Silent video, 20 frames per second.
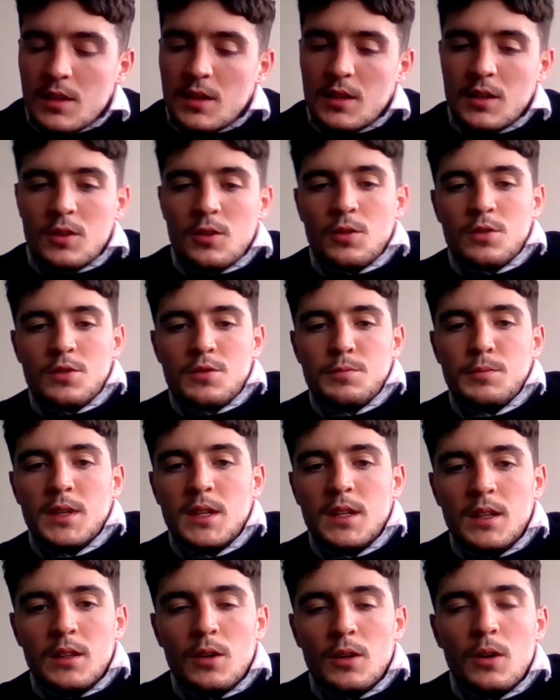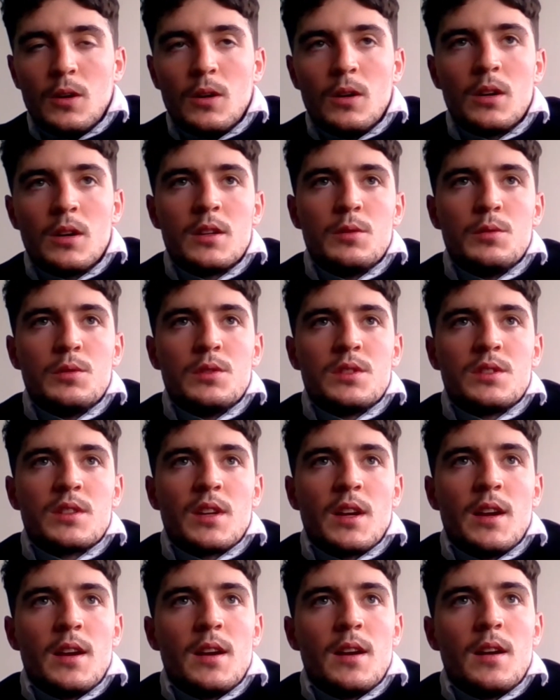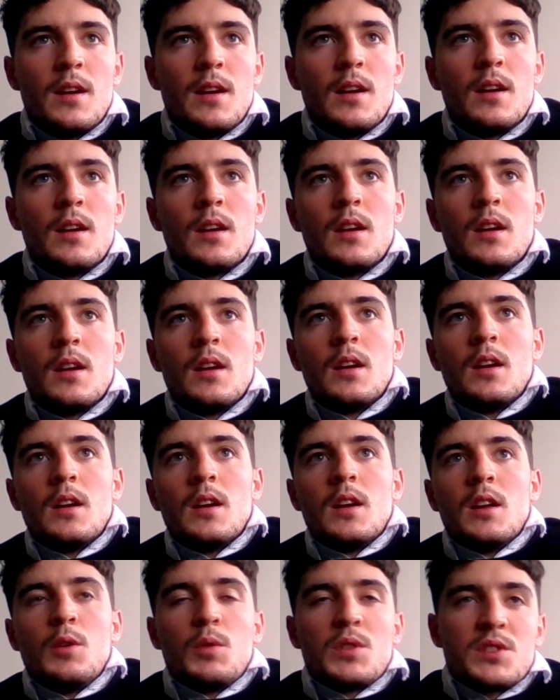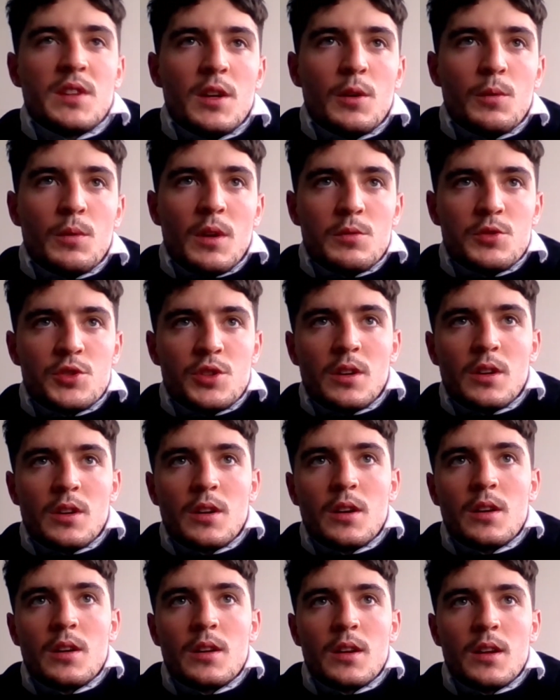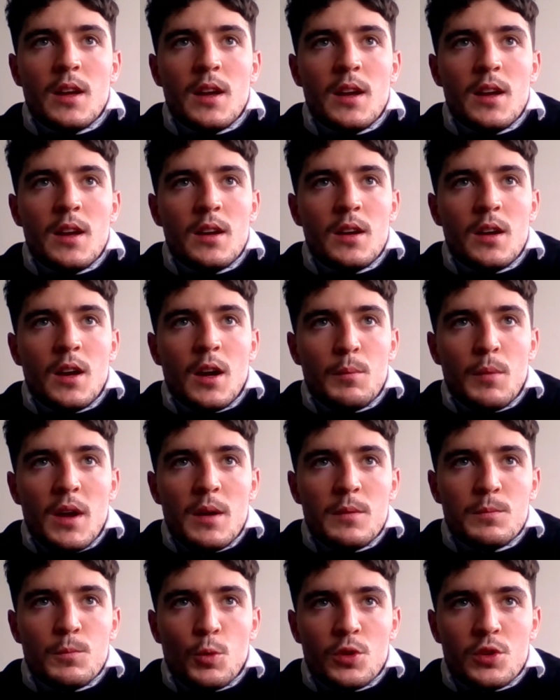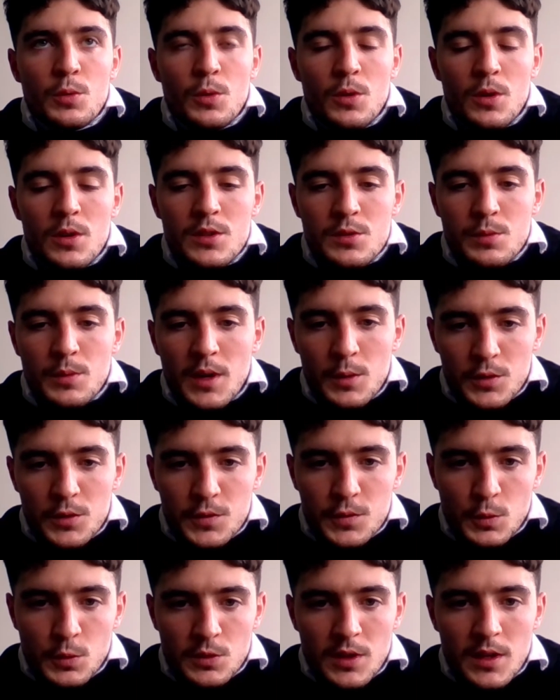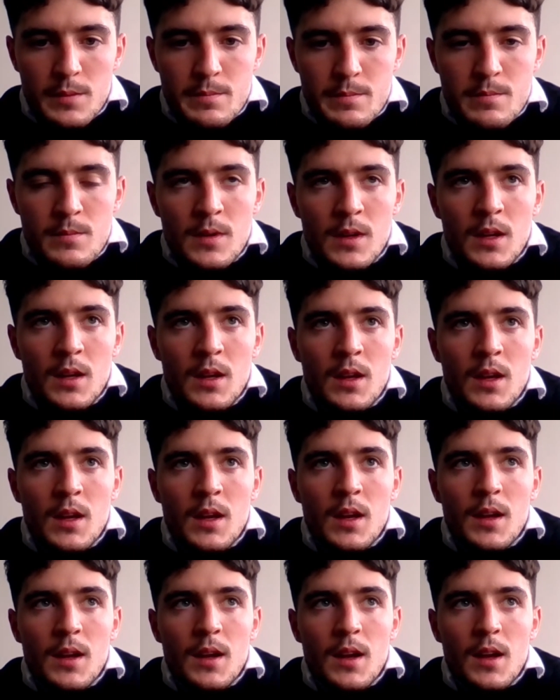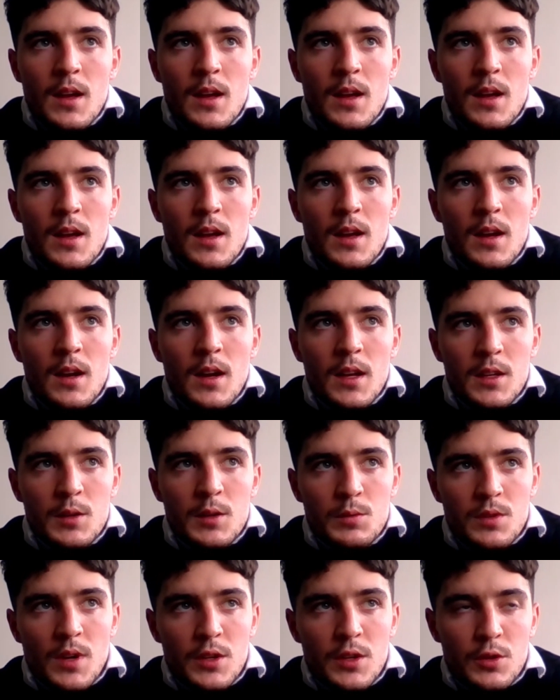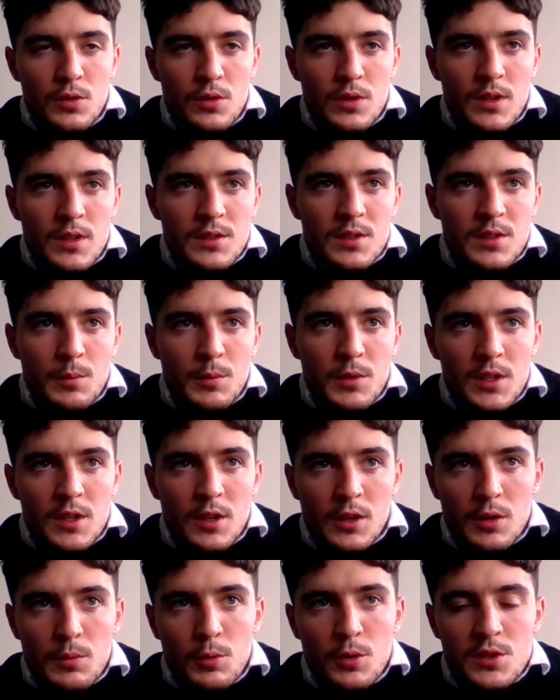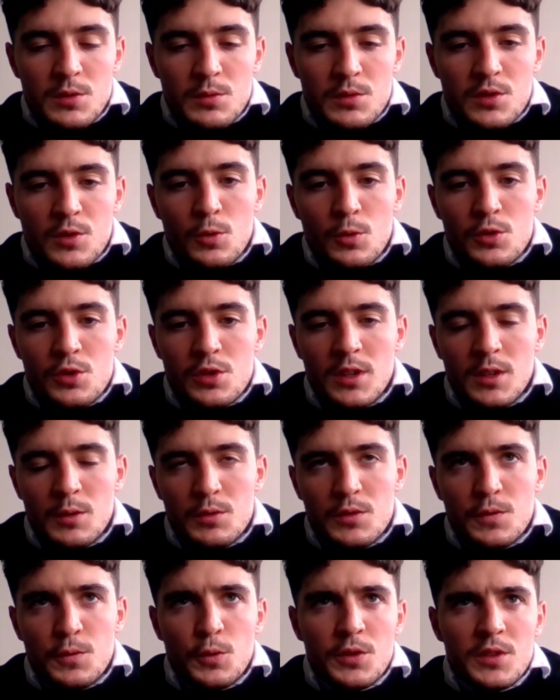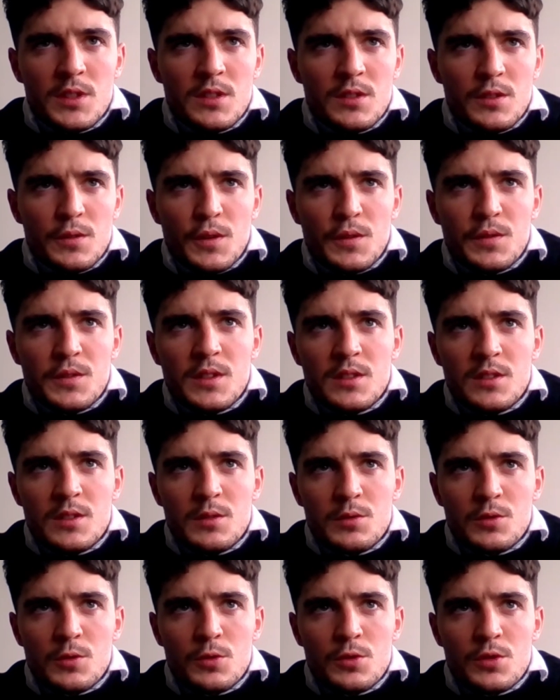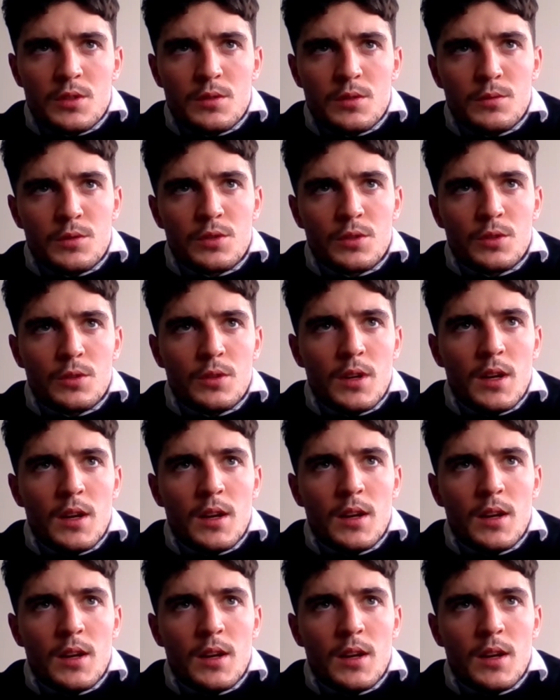didn't coach me, no. He wasn't there when I was younger. I met him more towards when I was full time. And I knew that some of the younger boys he was coaching. I think it was 14s or 15s he was coaching. So